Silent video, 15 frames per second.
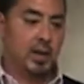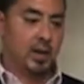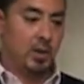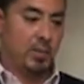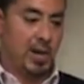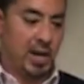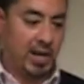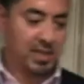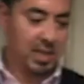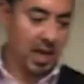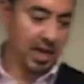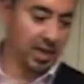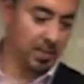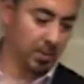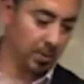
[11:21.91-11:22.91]
Got my nice
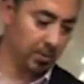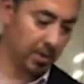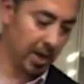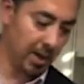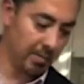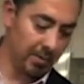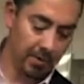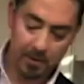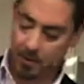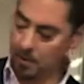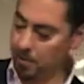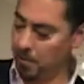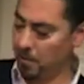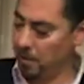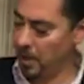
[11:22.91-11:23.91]
ice ball to come
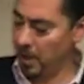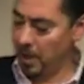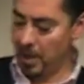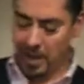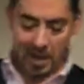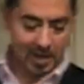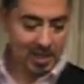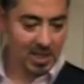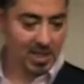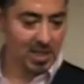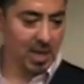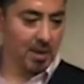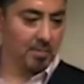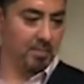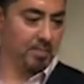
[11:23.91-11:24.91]
through. I did
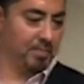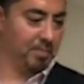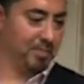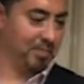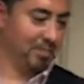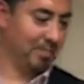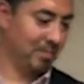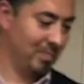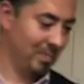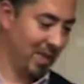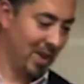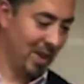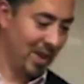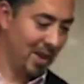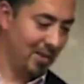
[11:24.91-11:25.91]
find
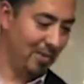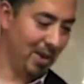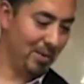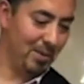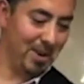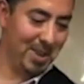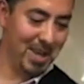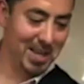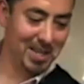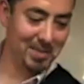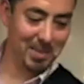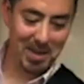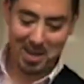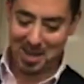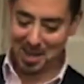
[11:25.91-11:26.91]
one of these
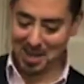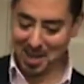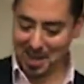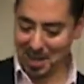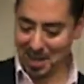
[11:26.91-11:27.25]
in